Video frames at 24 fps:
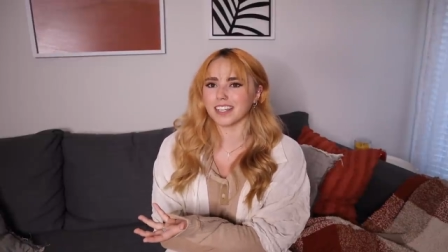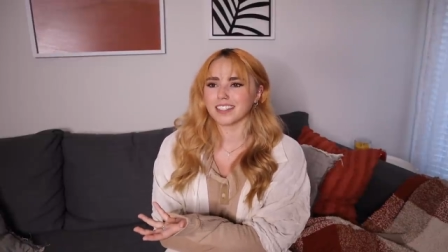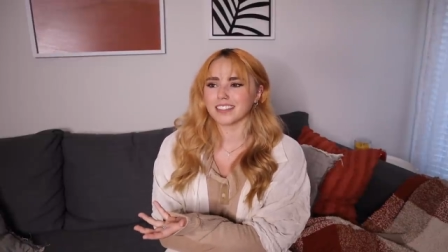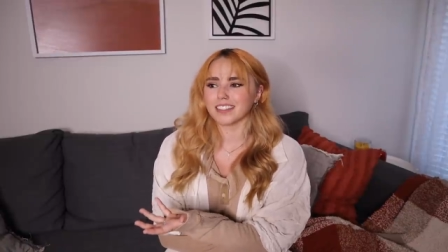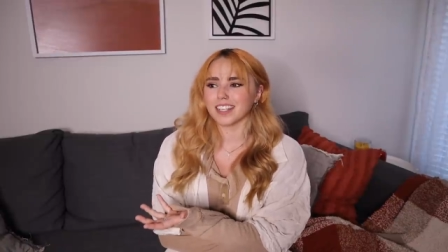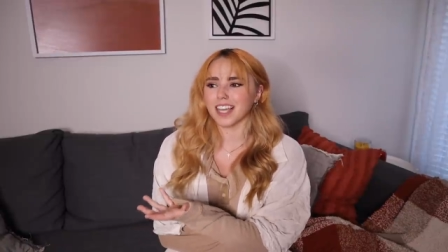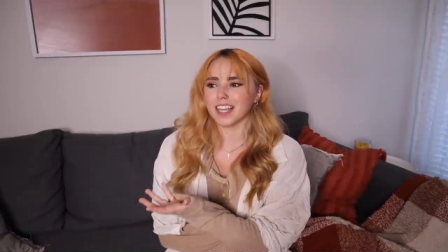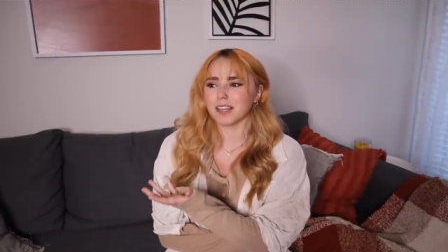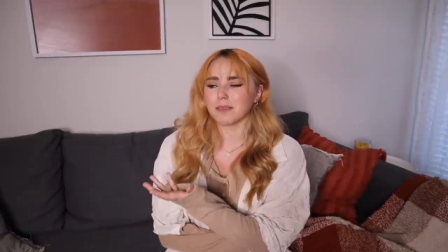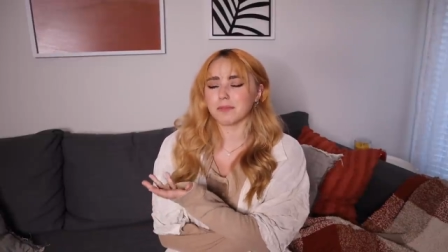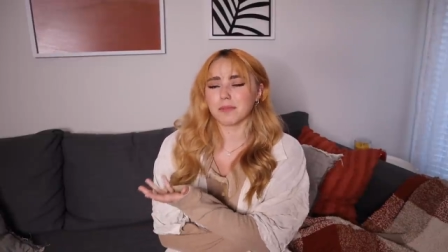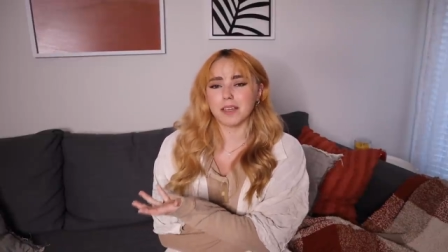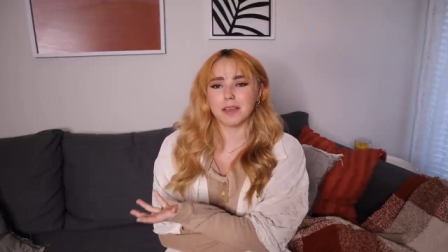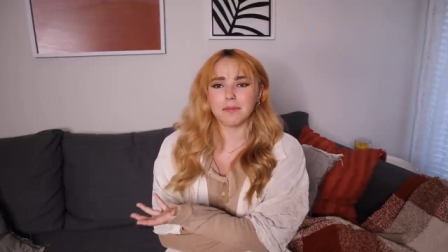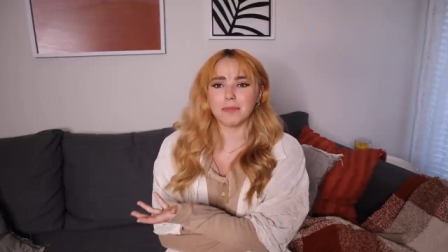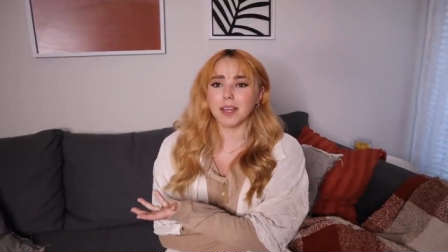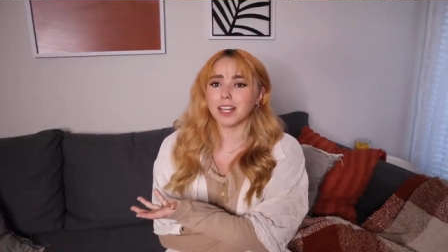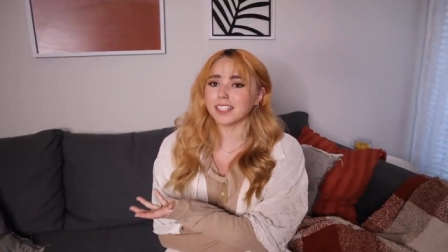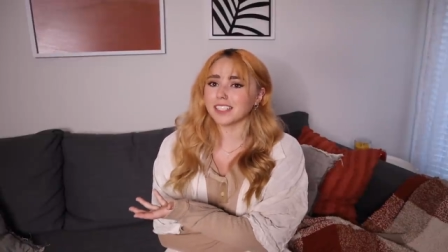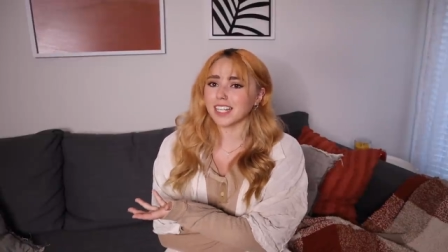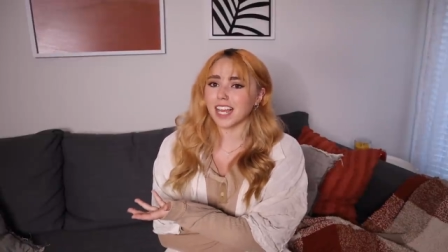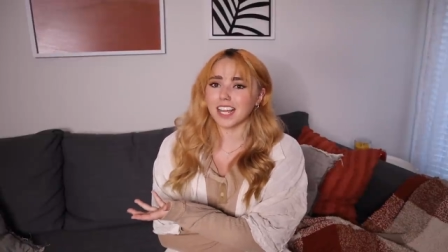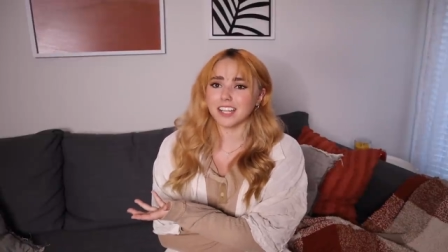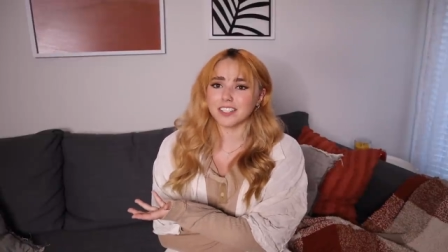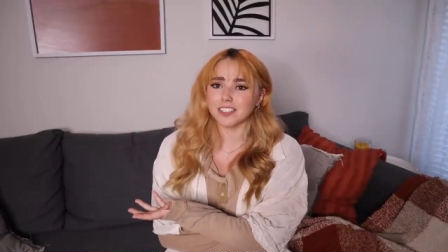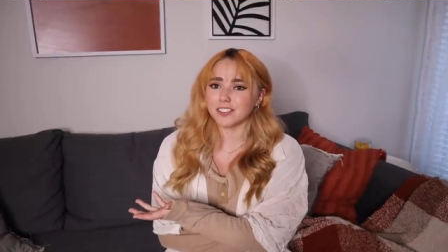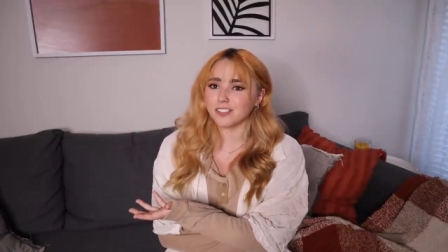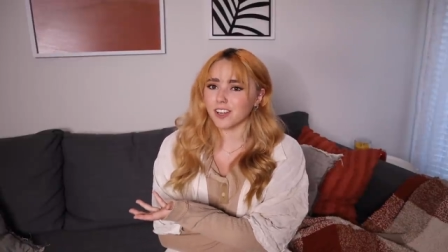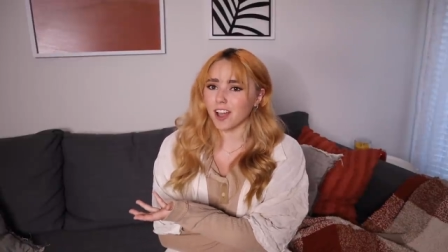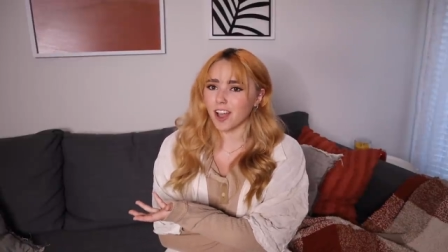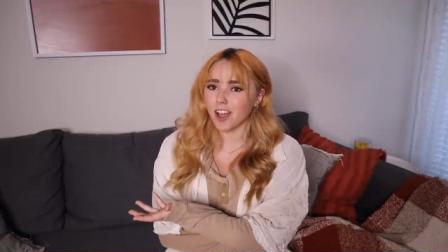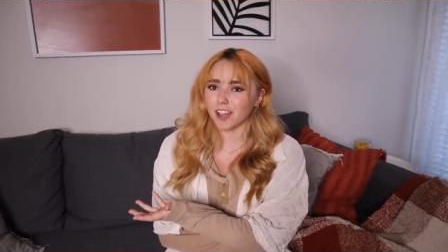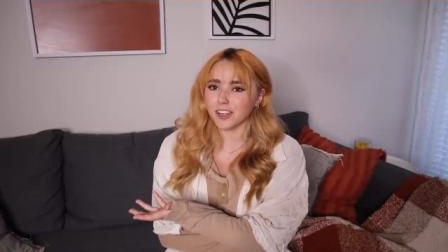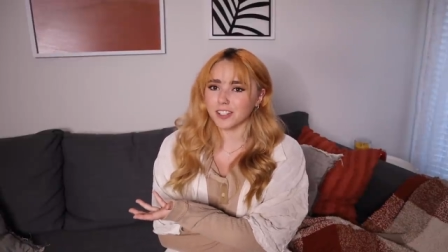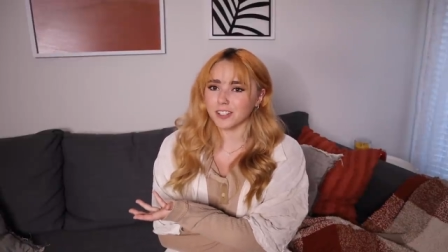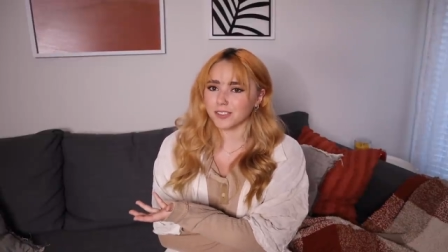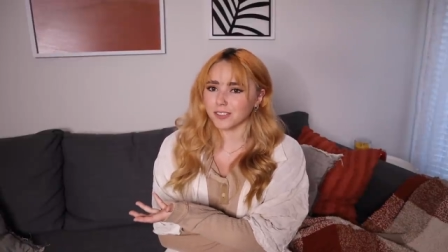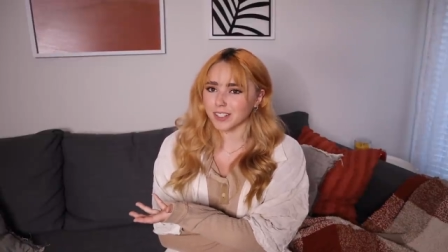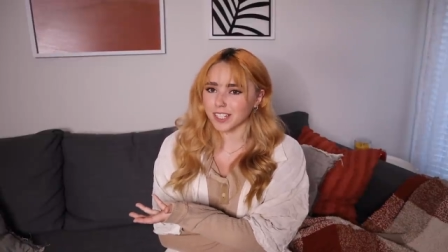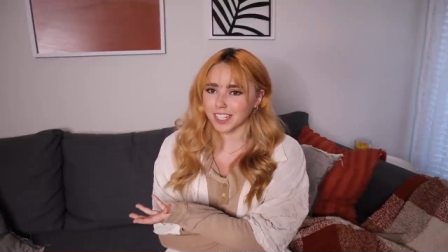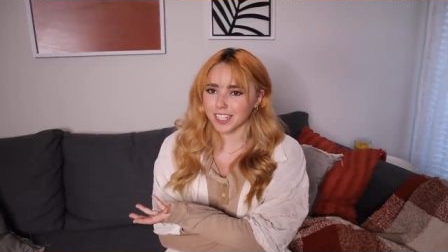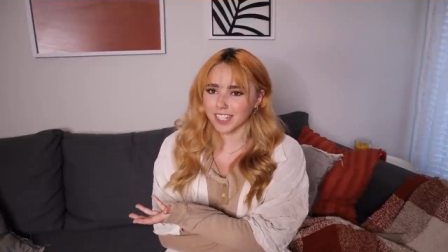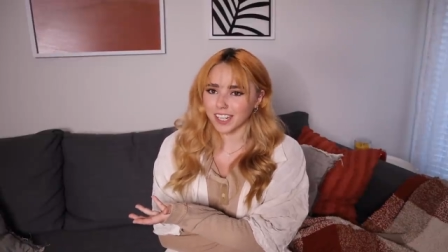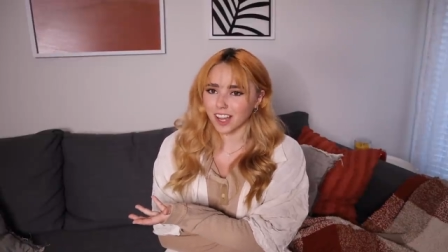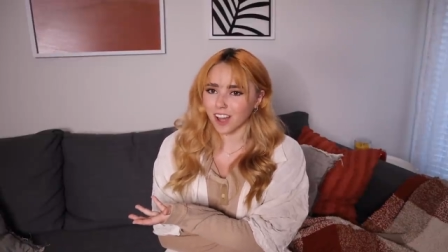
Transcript: Like me and my dad do not agree